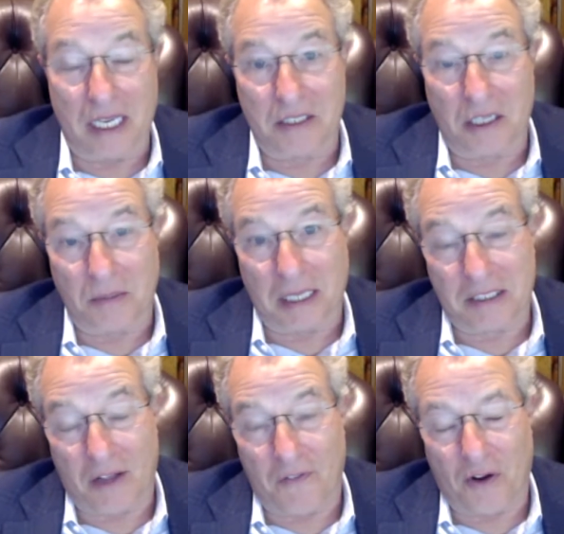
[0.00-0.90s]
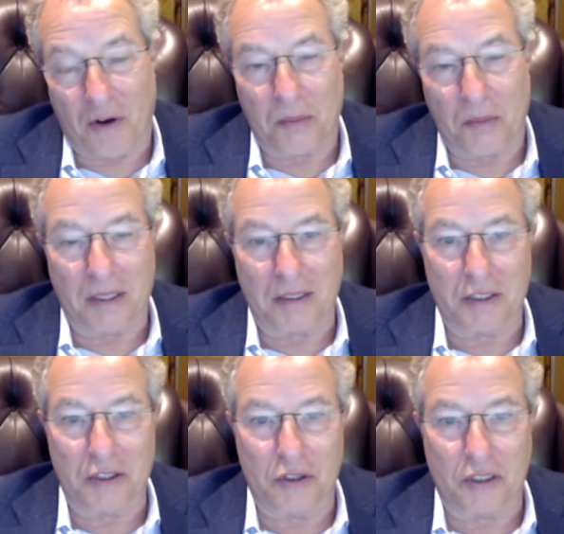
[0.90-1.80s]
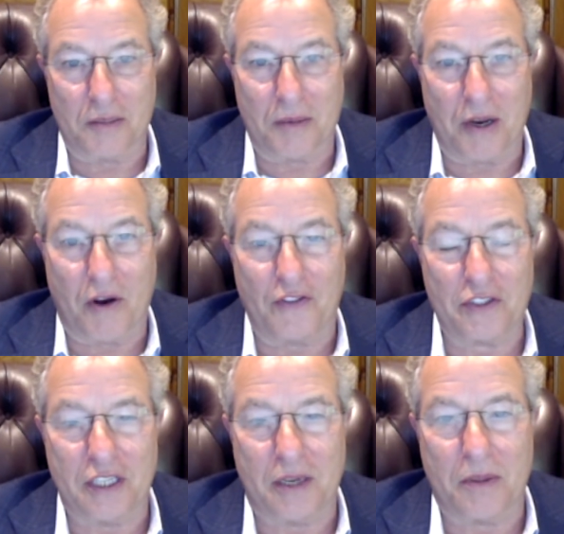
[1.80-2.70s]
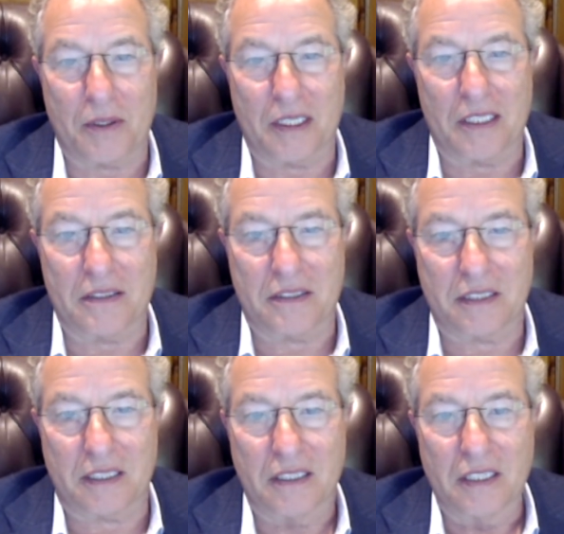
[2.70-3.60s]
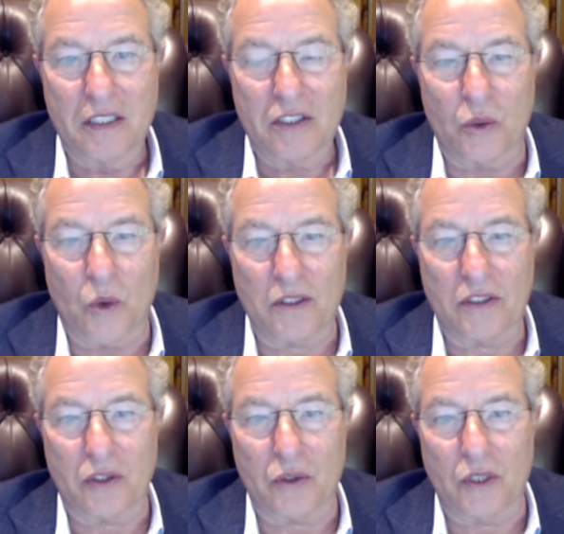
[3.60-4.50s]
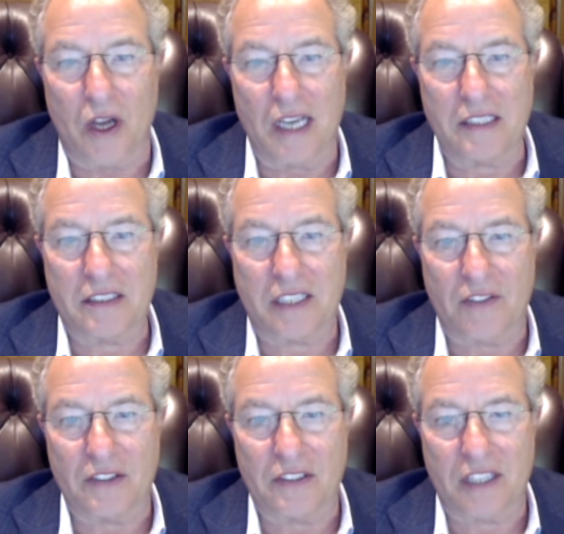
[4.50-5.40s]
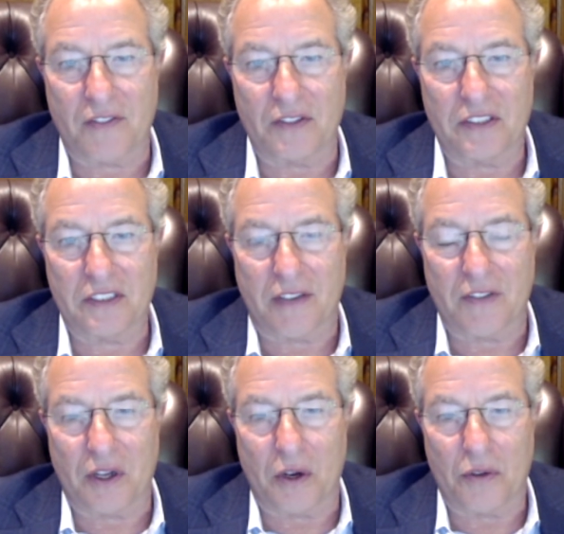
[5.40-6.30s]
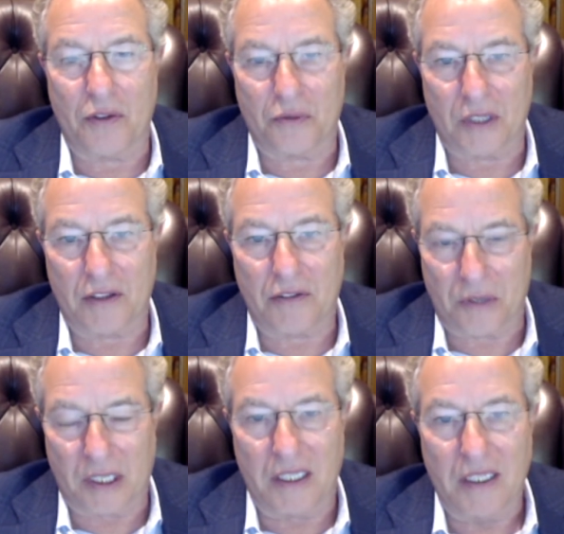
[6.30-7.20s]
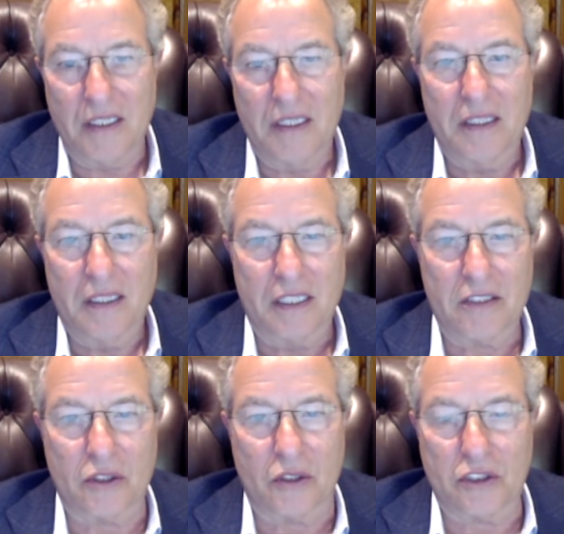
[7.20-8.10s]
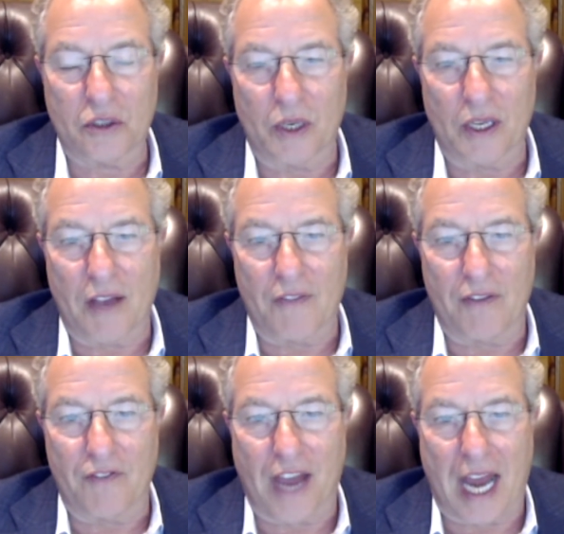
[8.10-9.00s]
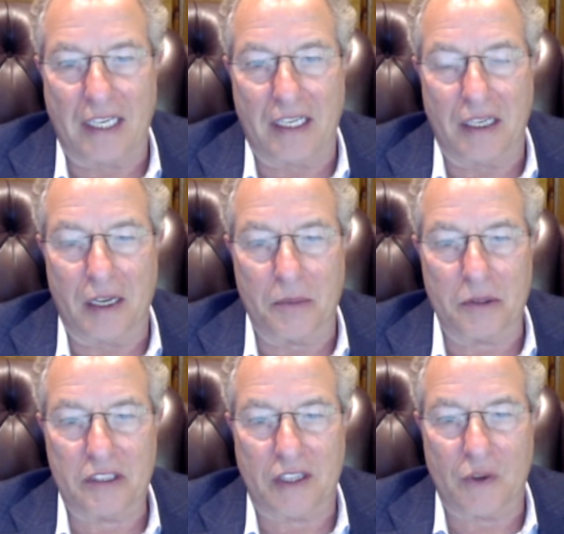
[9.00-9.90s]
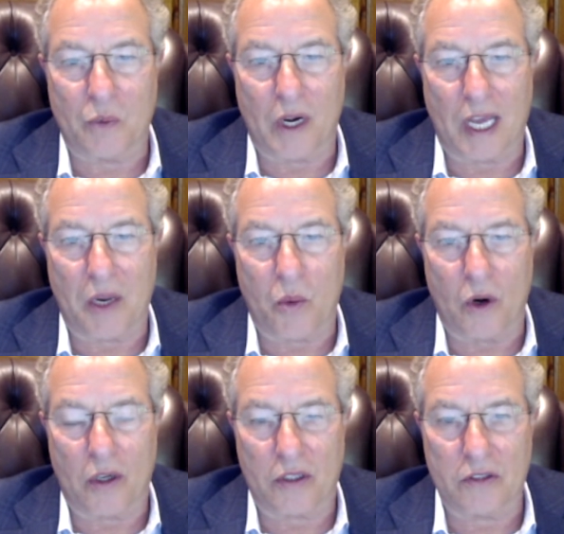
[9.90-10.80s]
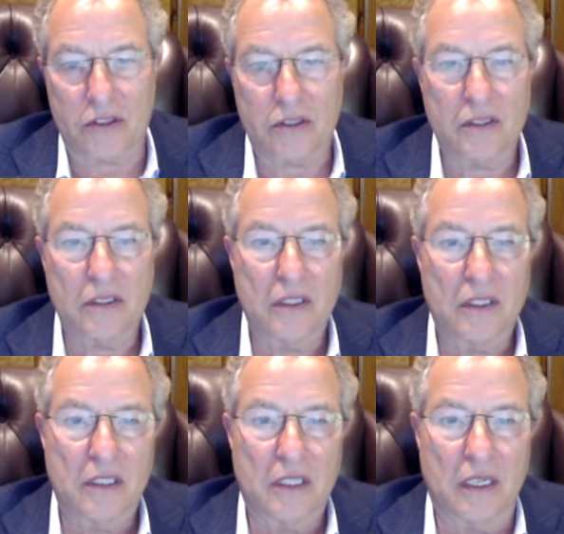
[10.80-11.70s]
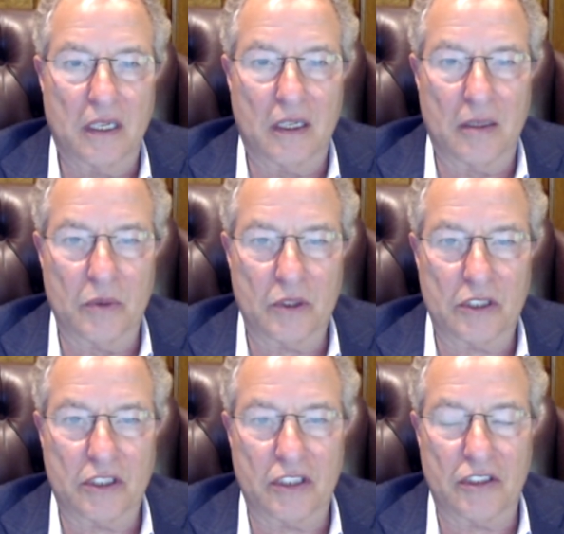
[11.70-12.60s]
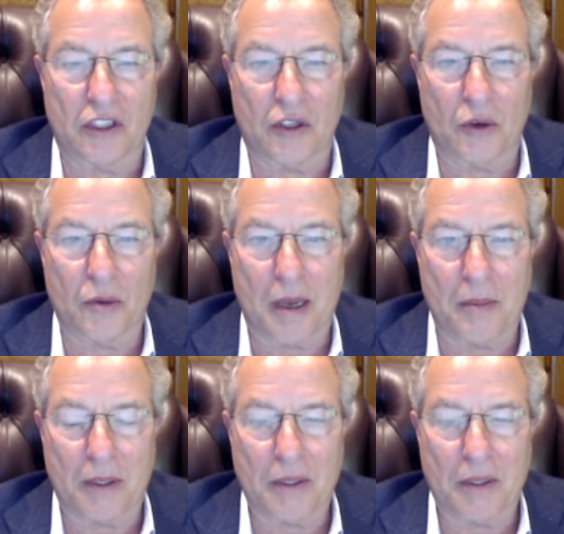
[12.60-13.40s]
on my cell phone, but usually my office number is 212-977-7033. It's also, we have a vanity number, 718 workers. Awesome. Which is easier to remember.